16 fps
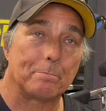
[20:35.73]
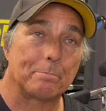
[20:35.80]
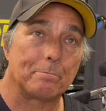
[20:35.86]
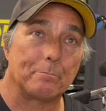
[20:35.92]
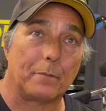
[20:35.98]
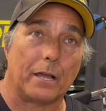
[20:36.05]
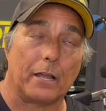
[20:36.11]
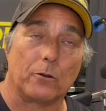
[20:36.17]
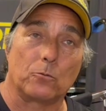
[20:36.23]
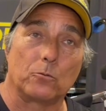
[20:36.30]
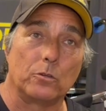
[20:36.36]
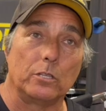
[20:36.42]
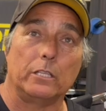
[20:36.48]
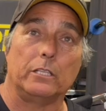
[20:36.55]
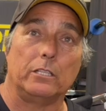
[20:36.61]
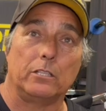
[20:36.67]
by a
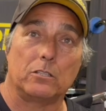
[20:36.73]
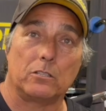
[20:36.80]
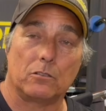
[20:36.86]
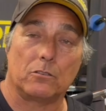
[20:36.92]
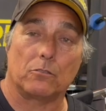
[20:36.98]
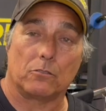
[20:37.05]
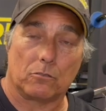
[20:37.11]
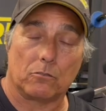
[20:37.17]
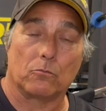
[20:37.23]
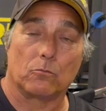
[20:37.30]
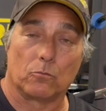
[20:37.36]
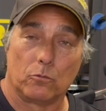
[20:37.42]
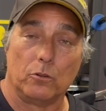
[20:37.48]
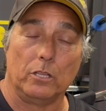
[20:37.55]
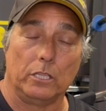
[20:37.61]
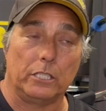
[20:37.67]
really
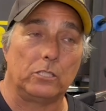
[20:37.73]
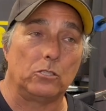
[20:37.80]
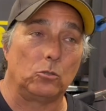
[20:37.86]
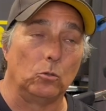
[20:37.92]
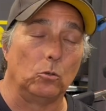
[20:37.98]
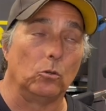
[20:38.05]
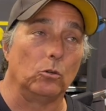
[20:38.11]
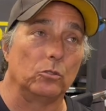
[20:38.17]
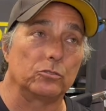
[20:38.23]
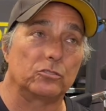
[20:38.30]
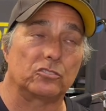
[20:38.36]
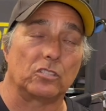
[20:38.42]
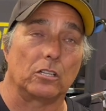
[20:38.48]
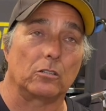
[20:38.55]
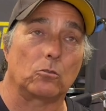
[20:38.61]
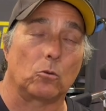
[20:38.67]
cool
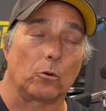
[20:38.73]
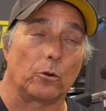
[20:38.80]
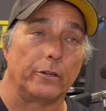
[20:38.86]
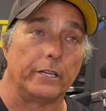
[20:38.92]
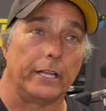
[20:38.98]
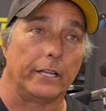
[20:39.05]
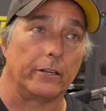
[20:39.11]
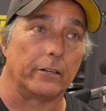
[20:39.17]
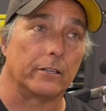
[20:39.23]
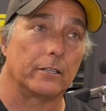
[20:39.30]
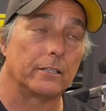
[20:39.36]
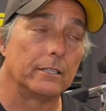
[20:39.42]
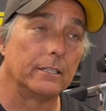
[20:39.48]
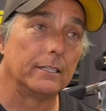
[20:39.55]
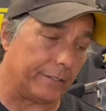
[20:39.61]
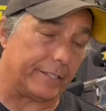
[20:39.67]
stunt coordinator.
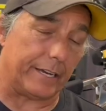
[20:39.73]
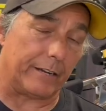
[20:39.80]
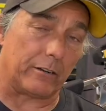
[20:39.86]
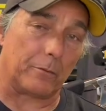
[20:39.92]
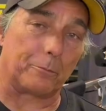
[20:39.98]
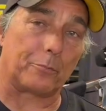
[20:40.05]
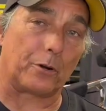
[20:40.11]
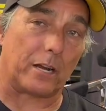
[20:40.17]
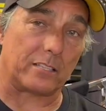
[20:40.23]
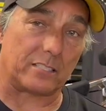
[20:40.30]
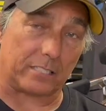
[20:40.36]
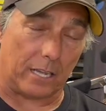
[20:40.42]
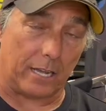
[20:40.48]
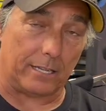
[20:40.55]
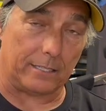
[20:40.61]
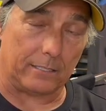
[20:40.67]
Darren
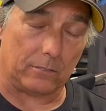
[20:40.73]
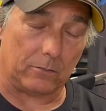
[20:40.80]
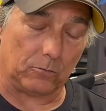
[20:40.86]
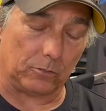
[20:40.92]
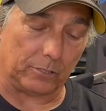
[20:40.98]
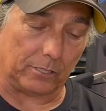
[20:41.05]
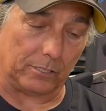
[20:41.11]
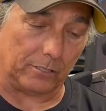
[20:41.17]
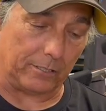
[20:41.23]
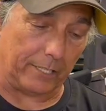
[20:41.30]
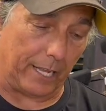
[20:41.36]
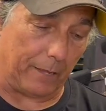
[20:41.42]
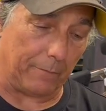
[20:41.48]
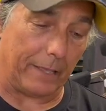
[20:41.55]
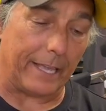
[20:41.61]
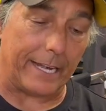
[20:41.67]
Prescott was his
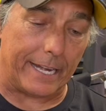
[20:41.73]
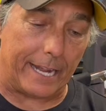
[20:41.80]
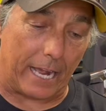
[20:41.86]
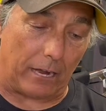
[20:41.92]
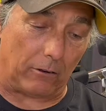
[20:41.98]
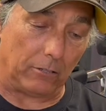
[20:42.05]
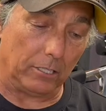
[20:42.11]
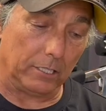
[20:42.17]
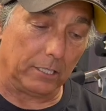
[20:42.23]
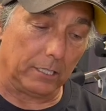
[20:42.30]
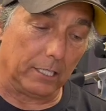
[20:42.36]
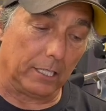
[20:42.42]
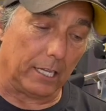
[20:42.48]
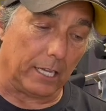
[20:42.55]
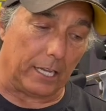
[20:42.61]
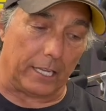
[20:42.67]
name. Anyhow,
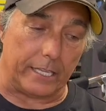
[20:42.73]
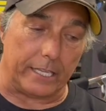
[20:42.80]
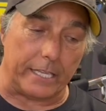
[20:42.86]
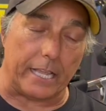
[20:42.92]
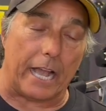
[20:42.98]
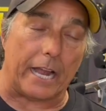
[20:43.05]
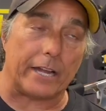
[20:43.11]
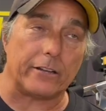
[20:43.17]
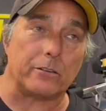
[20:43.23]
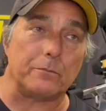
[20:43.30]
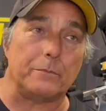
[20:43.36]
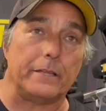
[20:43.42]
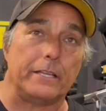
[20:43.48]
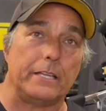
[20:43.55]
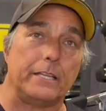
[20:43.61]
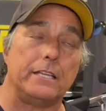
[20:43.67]
he hired
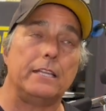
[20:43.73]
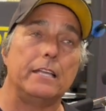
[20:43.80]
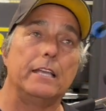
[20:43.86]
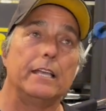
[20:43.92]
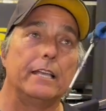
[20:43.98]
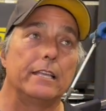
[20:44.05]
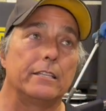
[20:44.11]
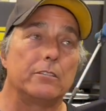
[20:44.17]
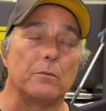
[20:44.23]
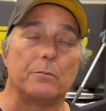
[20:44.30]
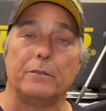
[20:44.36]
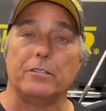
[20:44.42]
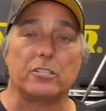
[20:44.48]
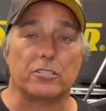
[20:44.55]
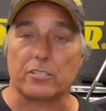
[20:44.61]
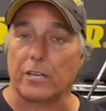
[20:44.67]
me to be
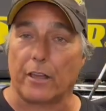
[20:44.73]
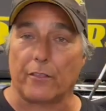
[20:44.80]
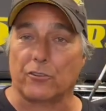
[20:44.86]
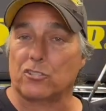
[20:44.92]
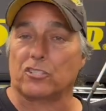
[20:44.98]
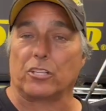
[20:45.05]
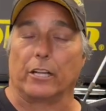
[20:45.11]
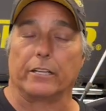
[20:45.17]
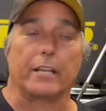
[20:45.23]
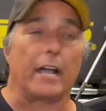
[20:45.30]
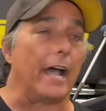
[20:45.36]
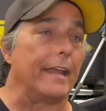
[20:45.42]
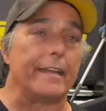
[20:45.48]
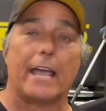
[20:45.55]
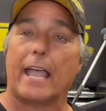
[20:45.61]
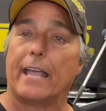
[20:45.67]
just another stunt guy,
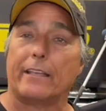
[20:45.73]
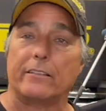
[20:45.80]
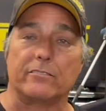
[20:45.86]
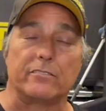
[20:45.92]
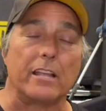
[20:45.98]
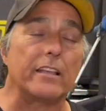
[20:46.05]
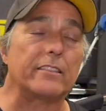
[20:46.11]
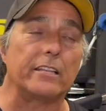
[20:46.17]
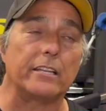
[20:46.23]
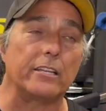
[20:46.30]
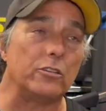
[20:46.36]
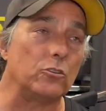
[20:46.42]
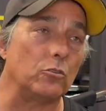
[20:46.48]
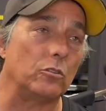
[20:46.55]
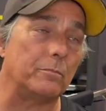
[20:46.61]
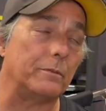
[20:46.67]
and it has nothing to
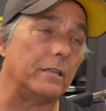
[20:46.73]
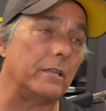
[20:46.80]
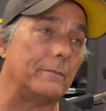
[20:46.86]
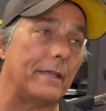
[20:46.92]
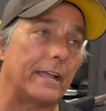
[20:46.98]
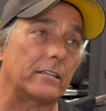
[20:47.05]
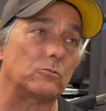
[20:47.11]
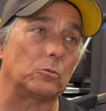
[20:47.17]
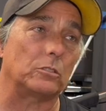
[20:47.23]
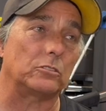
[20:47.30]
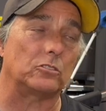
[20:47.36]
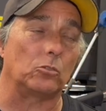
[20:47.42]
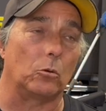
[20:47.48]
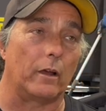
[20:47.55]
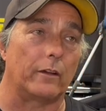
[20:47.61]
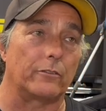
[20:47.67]
do with BMX
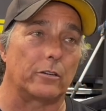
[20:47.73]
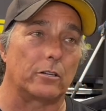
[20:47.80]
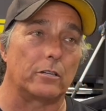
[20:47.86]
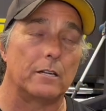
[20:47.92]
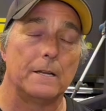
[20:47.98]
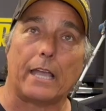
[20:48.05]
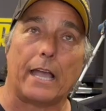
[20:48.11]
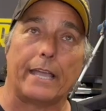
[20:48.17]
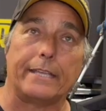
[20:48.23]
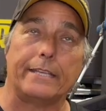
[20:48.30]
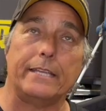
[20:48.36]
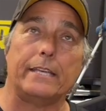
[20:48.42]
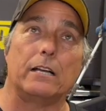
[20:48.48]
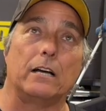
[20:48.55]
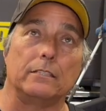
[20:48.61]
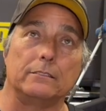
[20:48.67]
whatsoever. I
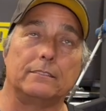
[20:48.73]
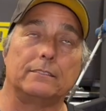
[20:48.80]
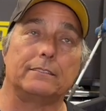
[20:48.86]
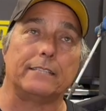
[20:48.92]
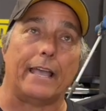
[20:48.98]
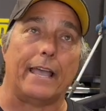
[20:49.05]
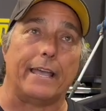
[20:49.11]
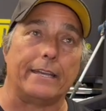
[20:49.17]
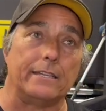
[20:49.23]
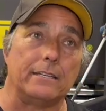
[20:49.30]
get on set,